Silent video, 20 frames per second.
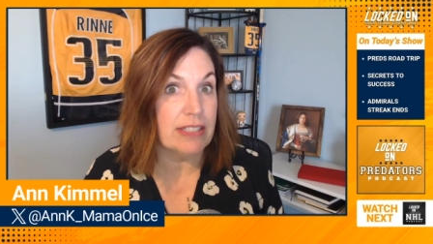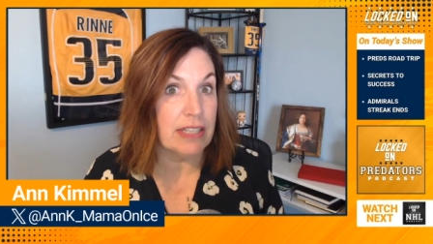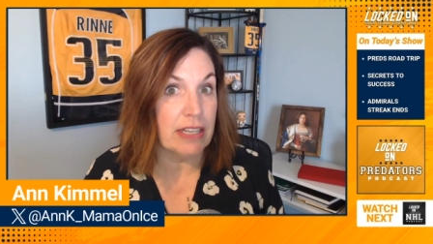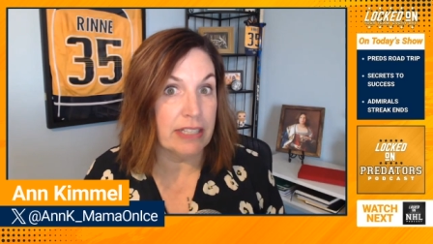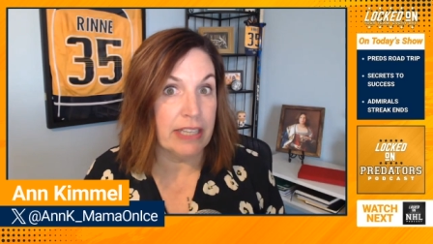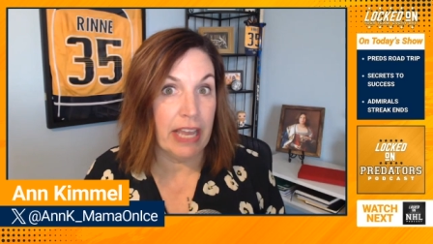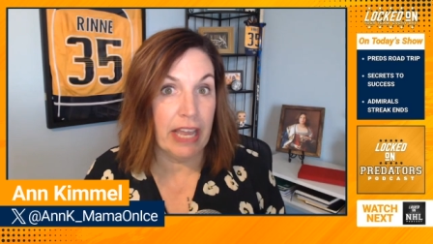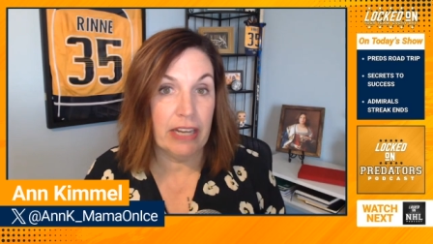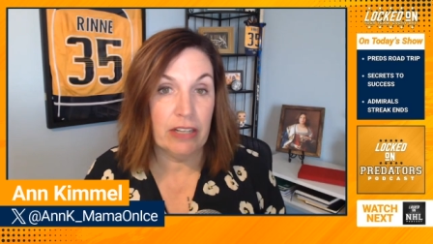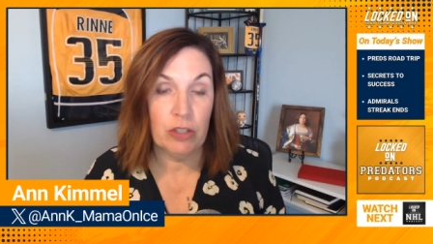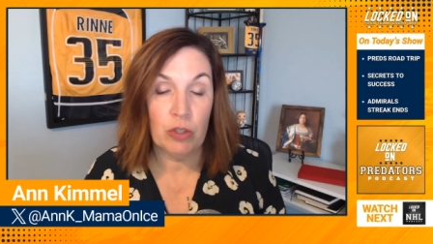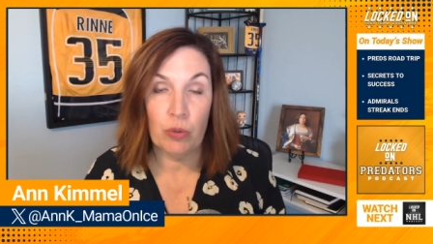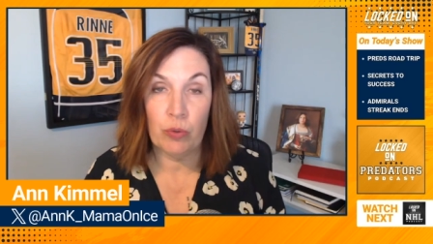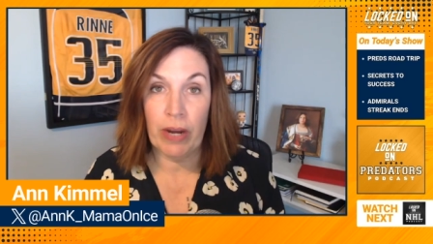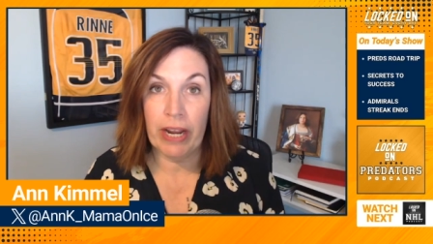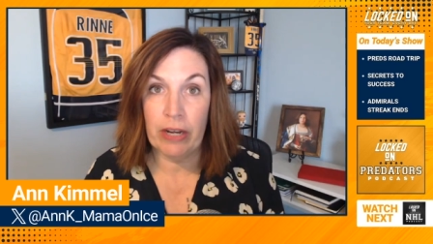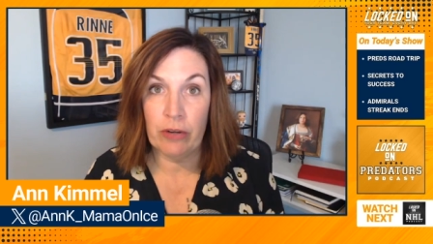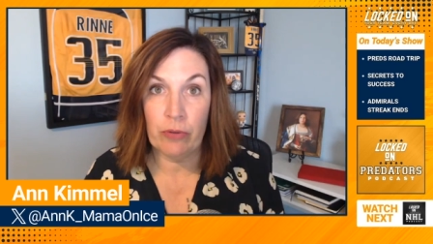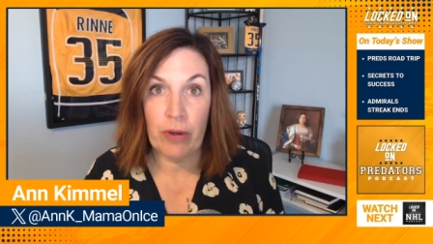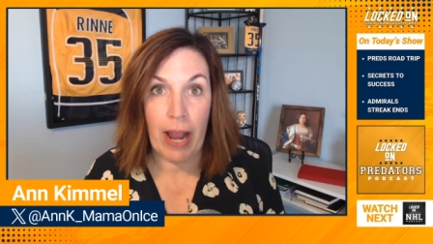Again,
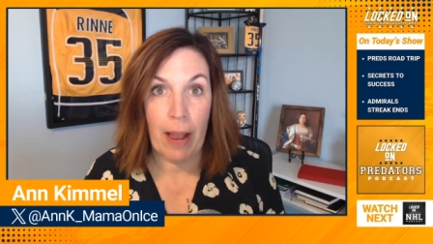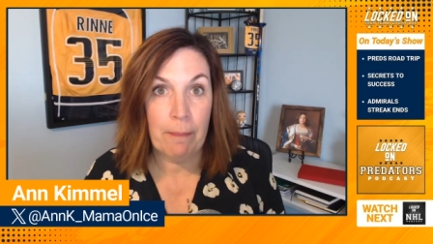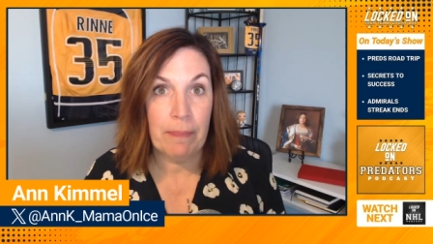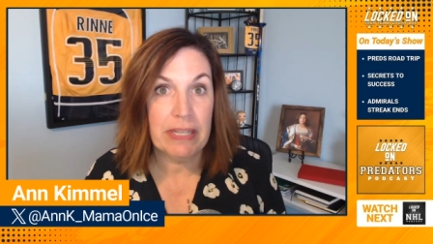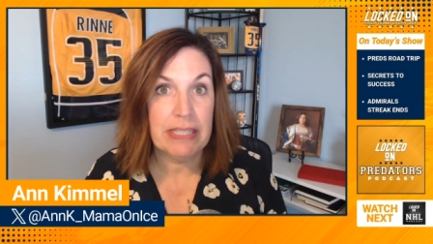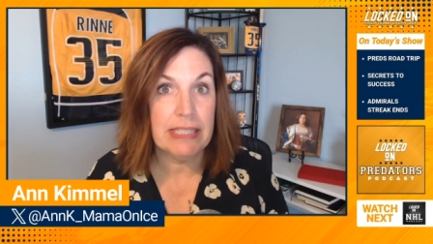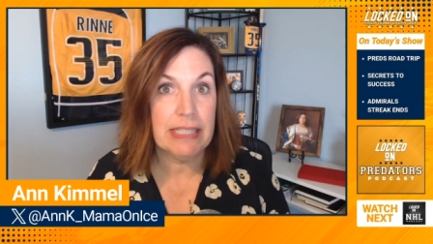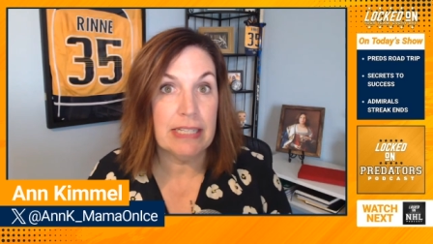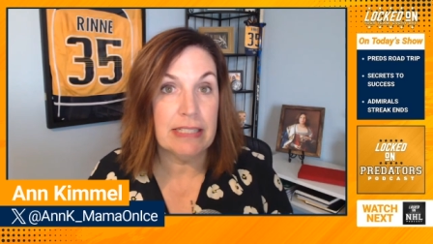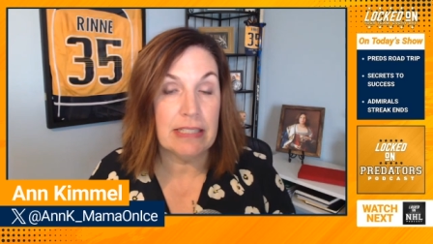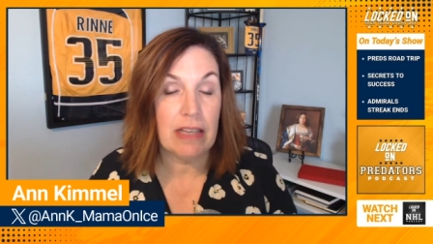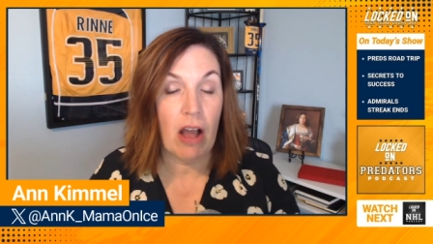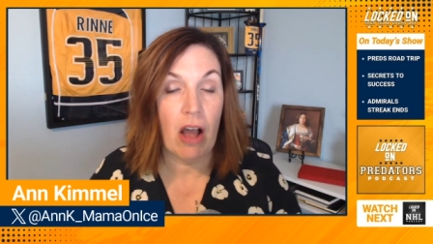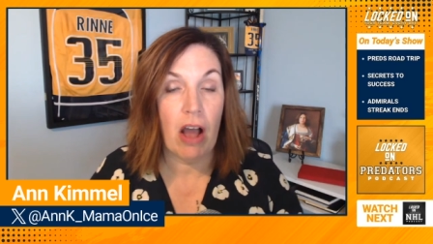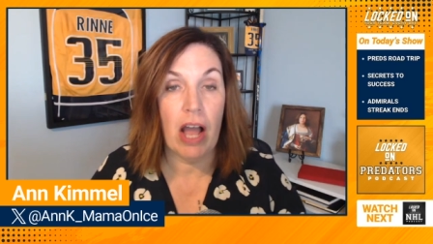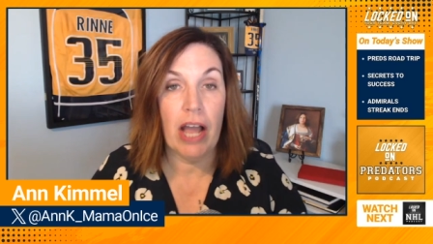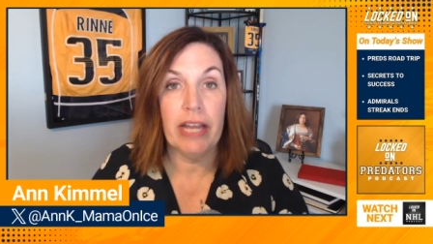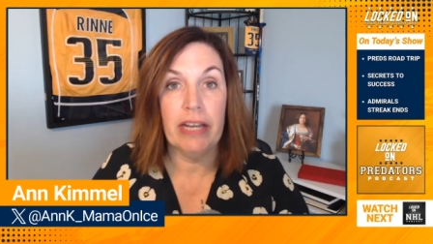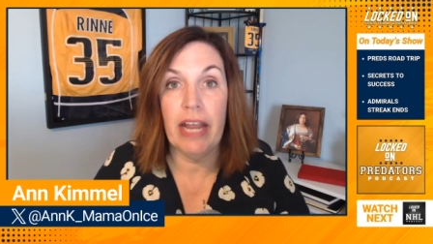Grand Rapids is on